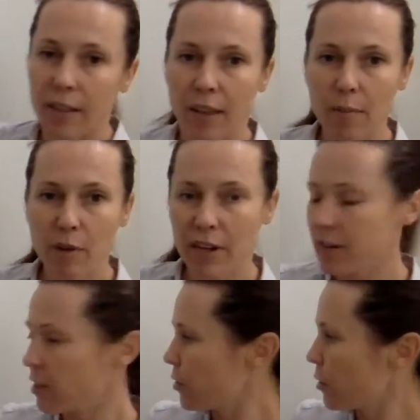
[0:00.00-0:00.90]
they might
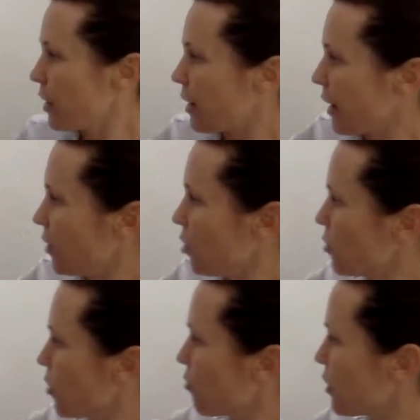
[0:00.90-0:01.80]
know how
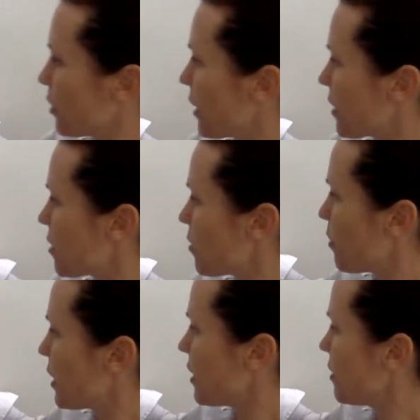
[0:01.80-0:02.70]
long the field has to
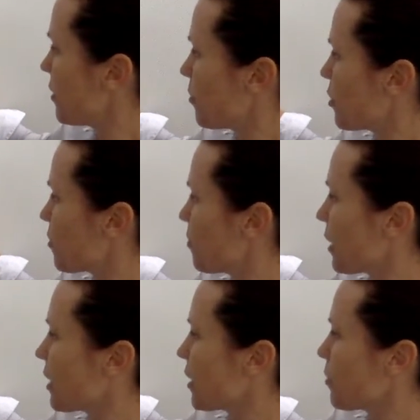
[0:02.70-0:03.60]
be. I'm just
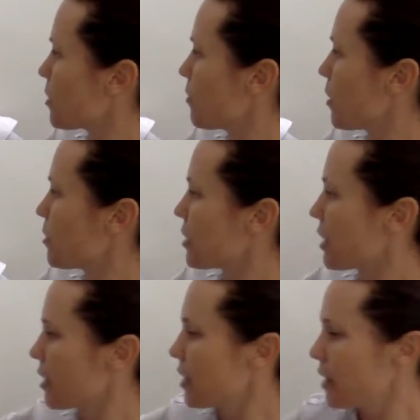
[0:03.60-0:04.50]
making up some numbers
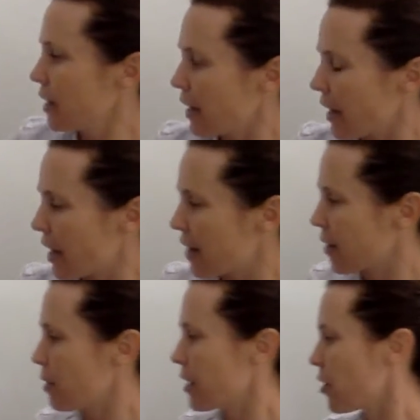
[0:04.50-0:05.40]
here. And they
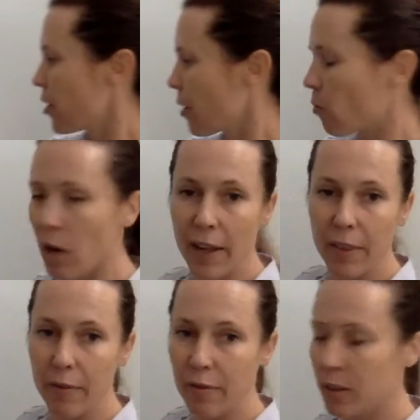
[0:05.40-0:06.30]
might know how wide
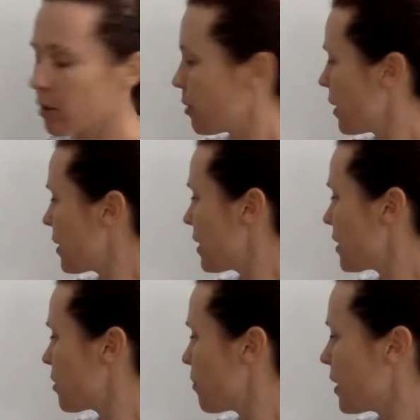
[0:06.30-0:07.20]
the field might need
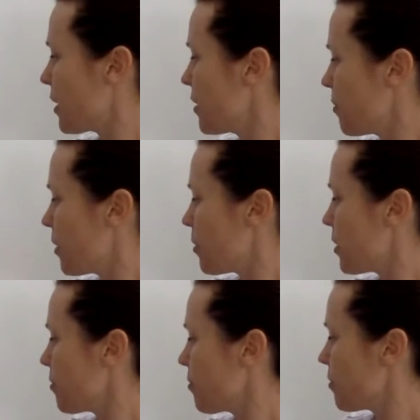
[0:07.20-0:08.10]
to be, maybe
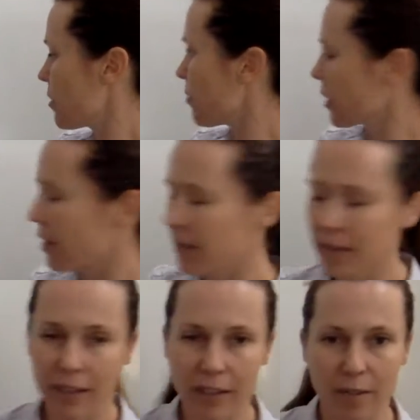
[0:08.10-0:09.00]
something like this.
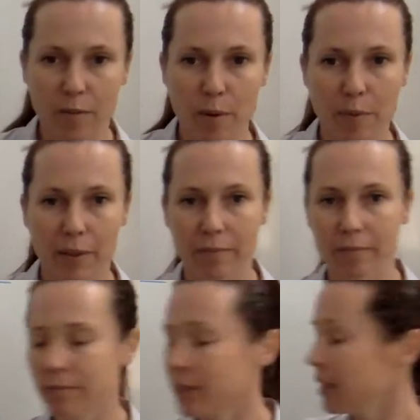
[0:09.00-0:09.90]
I can't remember
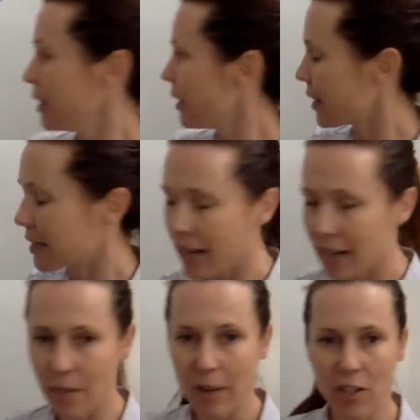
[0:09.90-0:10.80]
the exact
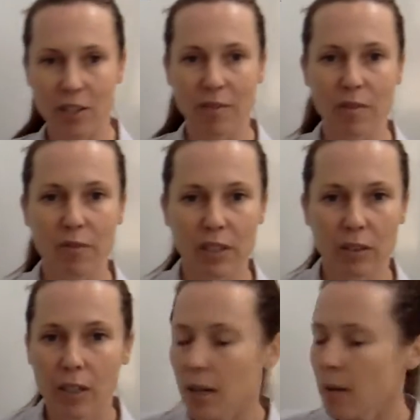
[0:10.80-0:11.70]
dimensions of a field.
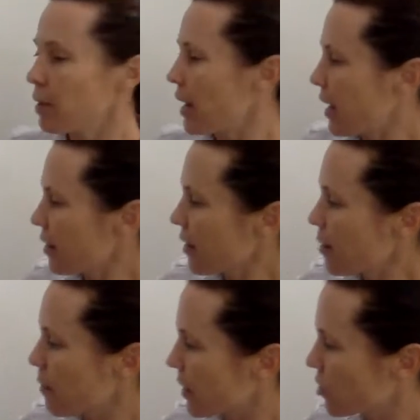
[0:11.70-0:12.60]
But how do they
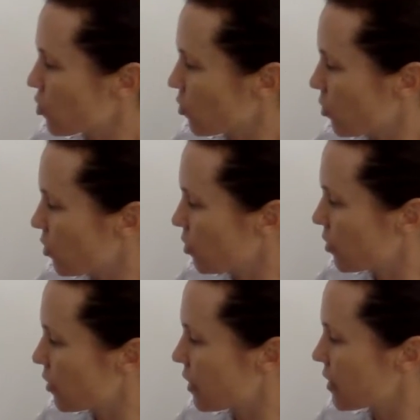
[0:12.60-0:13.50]
make sure
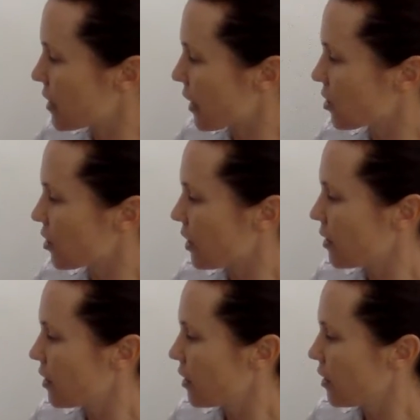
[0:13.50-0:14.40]
that it's actually
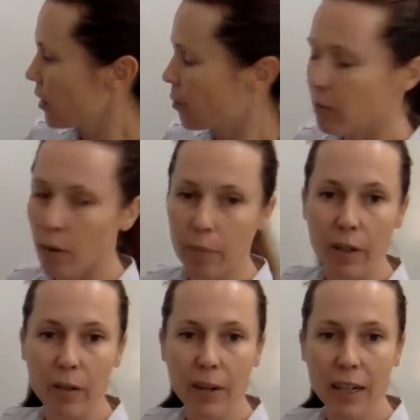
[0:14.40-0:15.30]
a
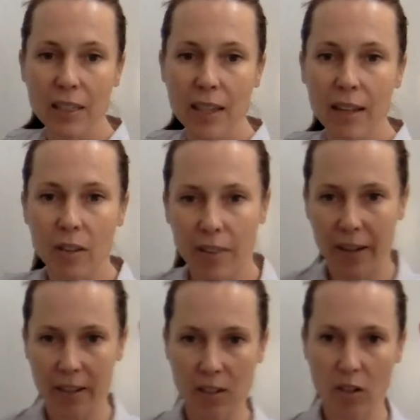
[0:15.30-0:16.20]
proper rectangle and that
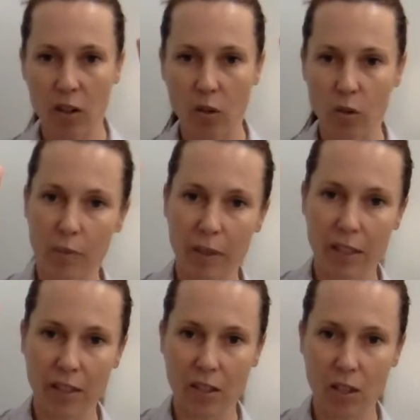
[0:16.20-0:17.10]
it's not all a bit
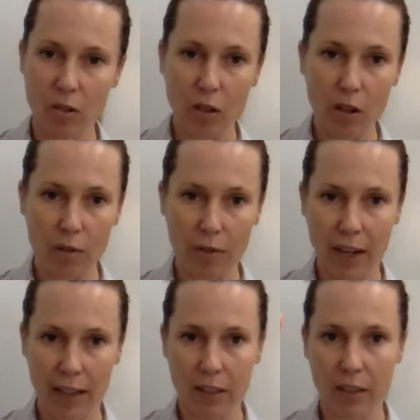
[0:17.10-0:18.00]
skewed off and
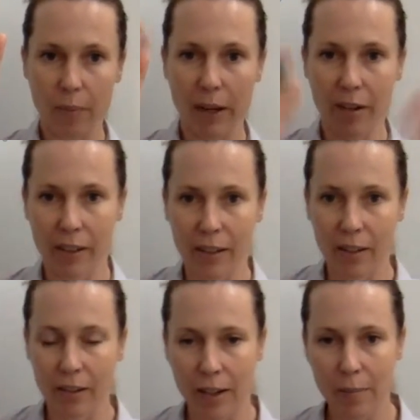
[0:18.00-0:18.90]
actually a
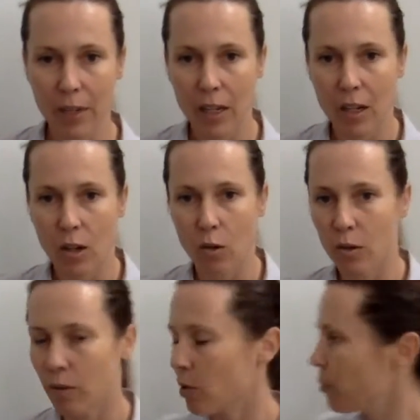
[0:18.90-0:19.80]
parallelogram or
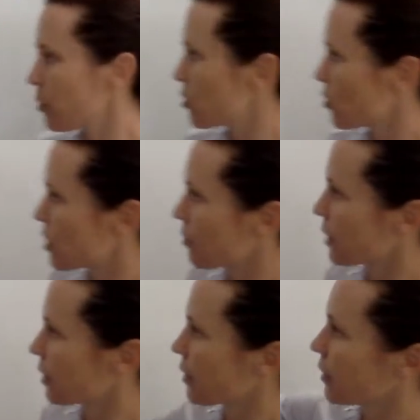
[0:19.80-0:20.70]
a rhombus or something
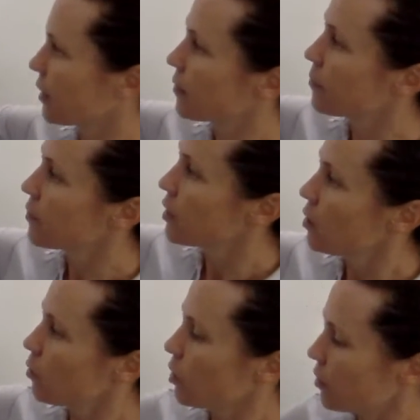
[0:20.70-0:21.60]
like that?
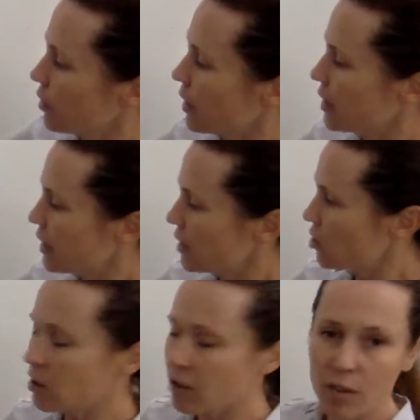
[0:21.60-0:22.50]
Well, they need
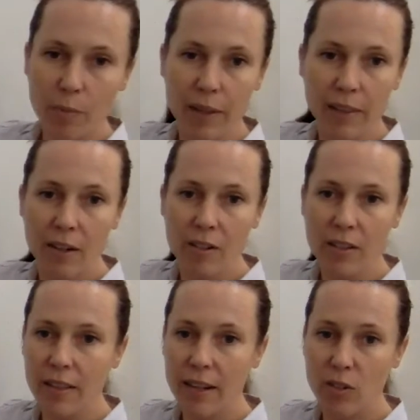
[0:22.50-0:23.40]
to use Pythagoras,
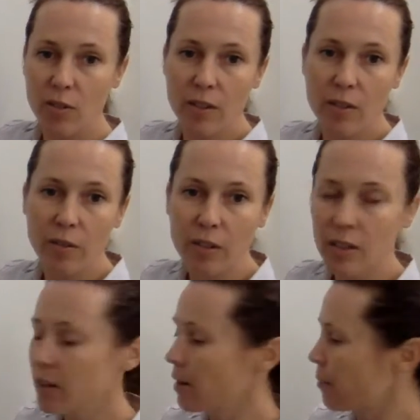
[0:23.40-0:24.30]
and they do this all the
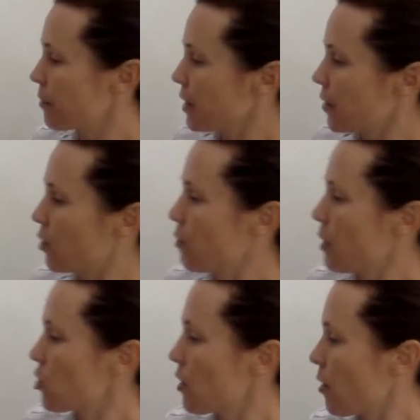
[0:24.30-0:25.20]
time. They'll
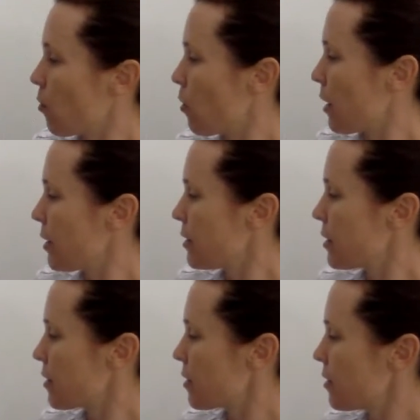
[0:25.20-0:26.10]
measure out one
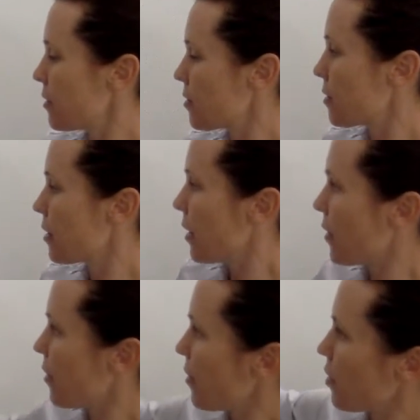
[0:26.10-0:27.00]
distance and
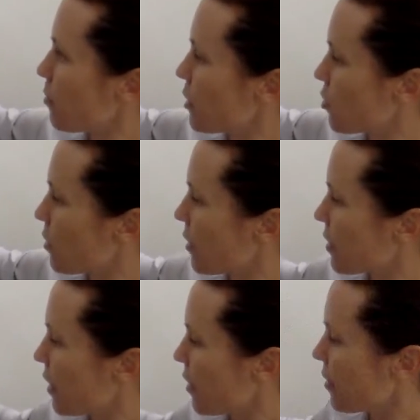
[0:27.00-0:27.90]
then they'll measure out the
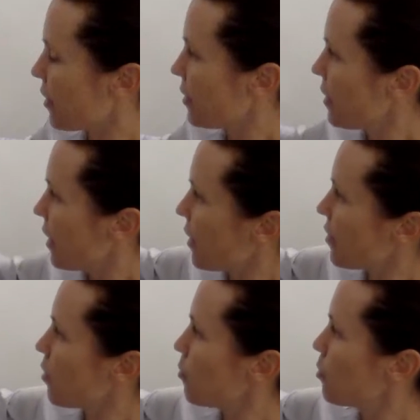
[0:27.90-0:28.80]
other, and
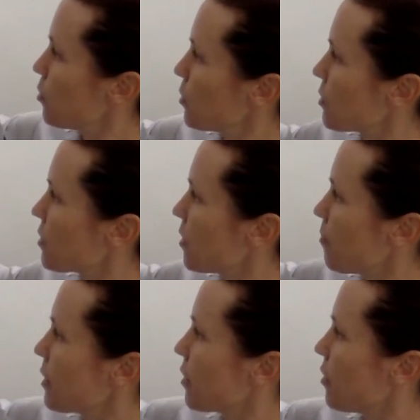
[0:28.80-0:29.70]
they'll put
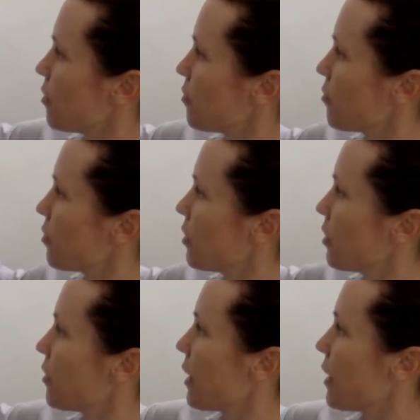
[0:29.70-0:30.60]
something of
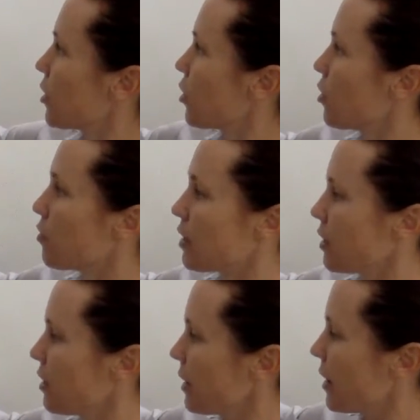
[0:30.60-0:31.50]
that curvy
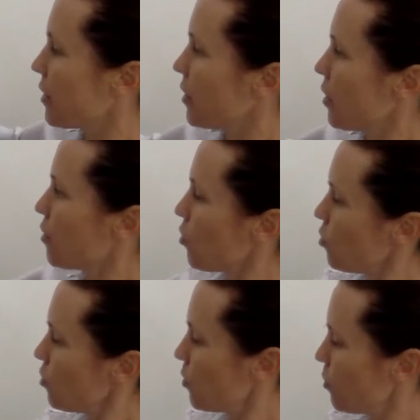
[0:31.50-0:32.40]
line of
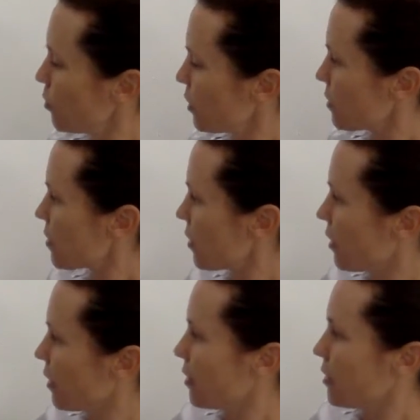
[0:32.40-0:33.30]
all the points that
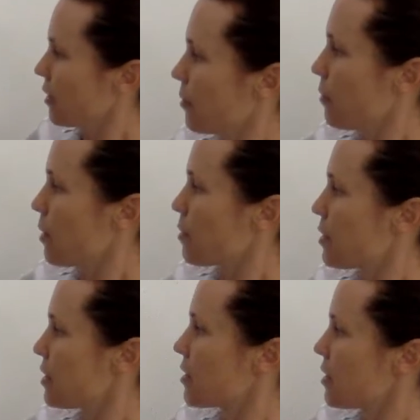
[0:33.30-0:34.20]
are maybe
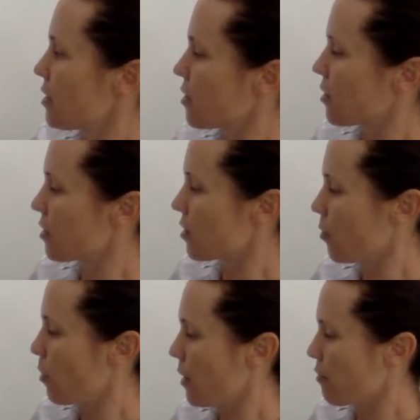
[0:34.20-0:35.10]
this distance
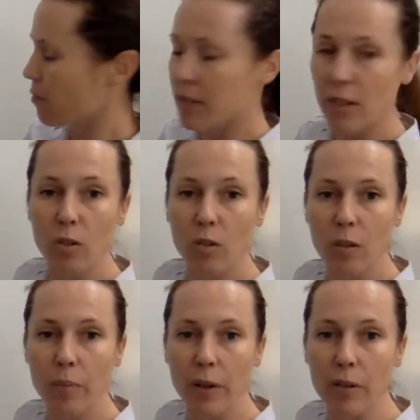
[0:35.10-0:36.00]
away from this corner
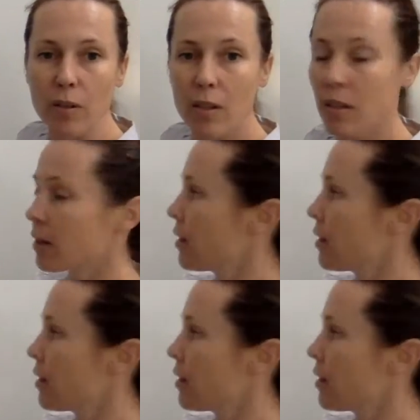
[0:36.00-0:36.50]
post.